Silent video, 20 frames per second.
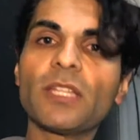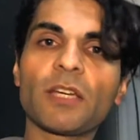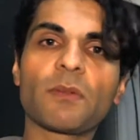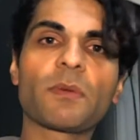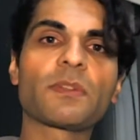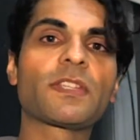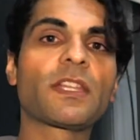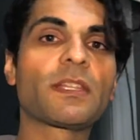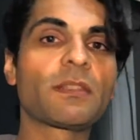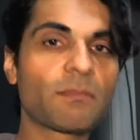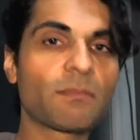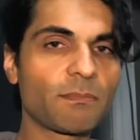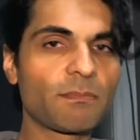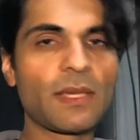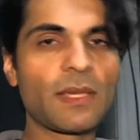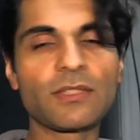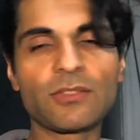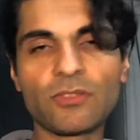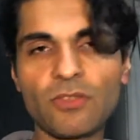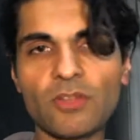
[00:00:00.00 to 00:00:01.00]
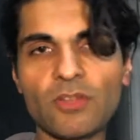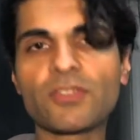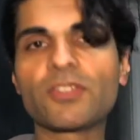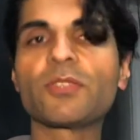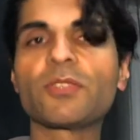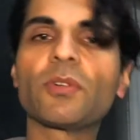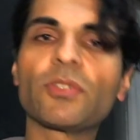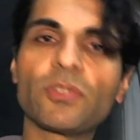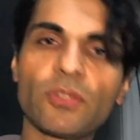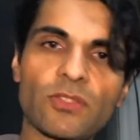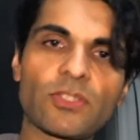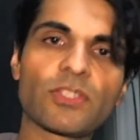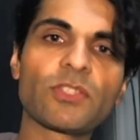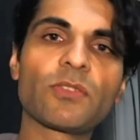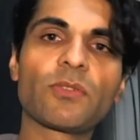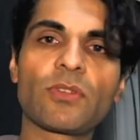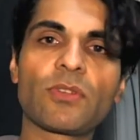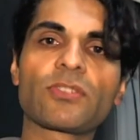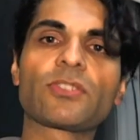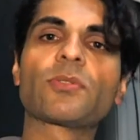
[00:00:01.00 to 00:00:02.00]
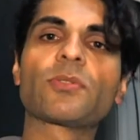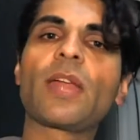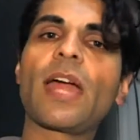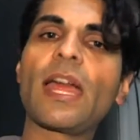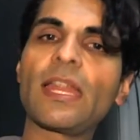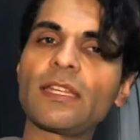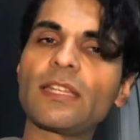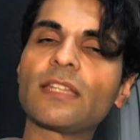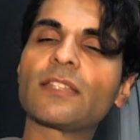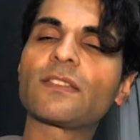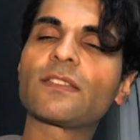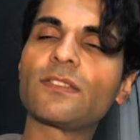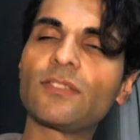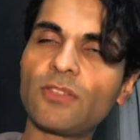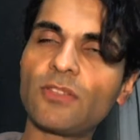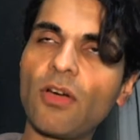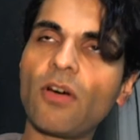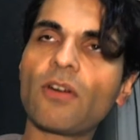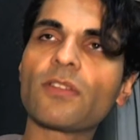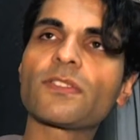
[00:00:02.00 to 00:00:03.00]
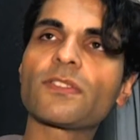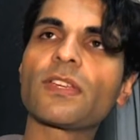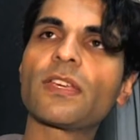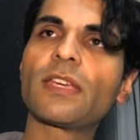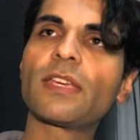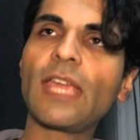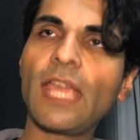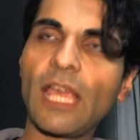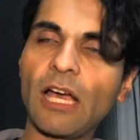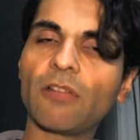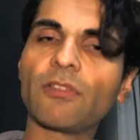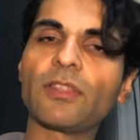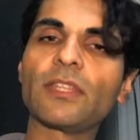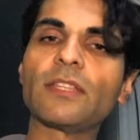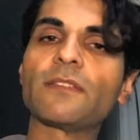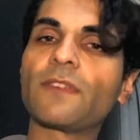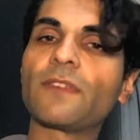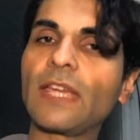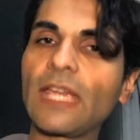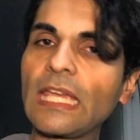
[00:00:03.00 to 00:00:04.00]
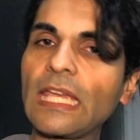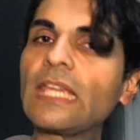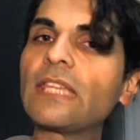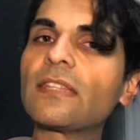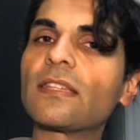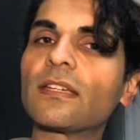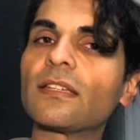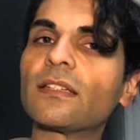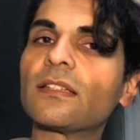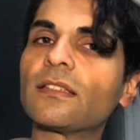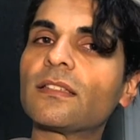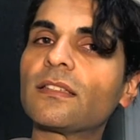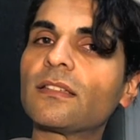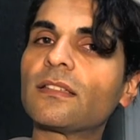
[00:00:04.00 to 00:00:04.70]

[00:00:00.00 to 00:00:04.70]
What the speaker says: Like, we're telling men not to do it, not to do it, not to do it, and it's not healthy for either